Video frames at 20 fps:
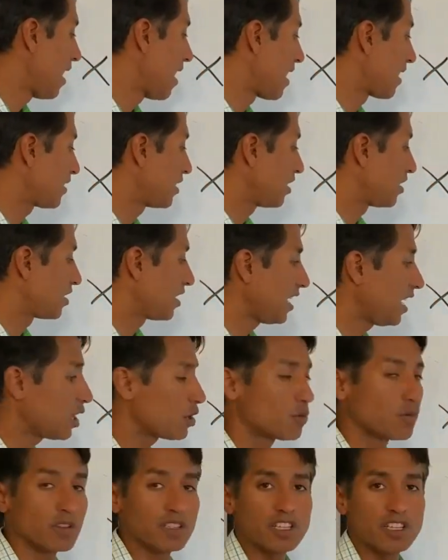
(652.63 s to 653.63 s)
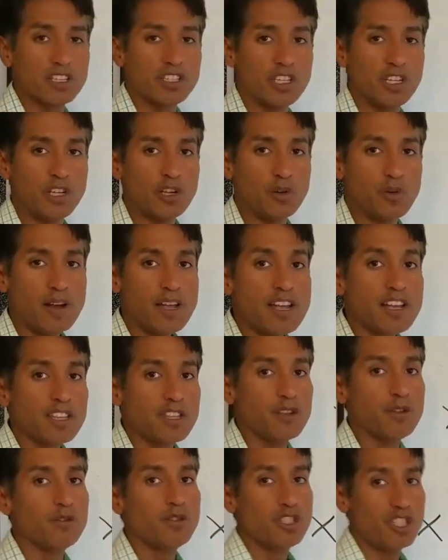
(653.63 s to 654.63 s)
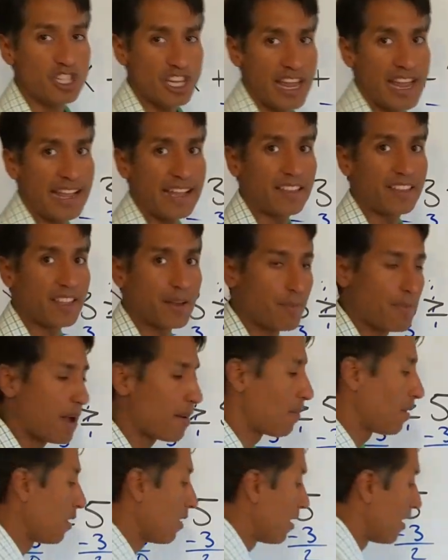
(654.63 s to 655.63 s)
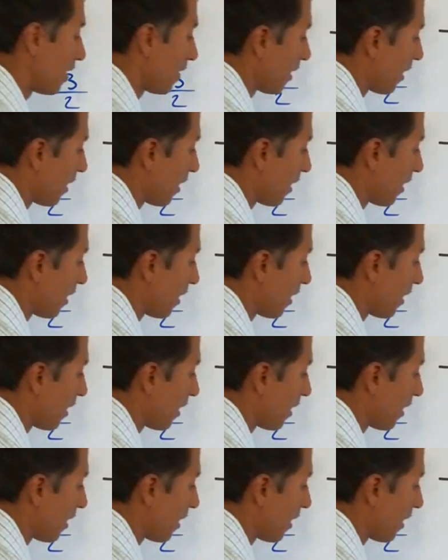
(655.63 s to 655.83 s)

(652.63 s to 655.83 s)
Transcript: X is equal to 2, you shade the bubble.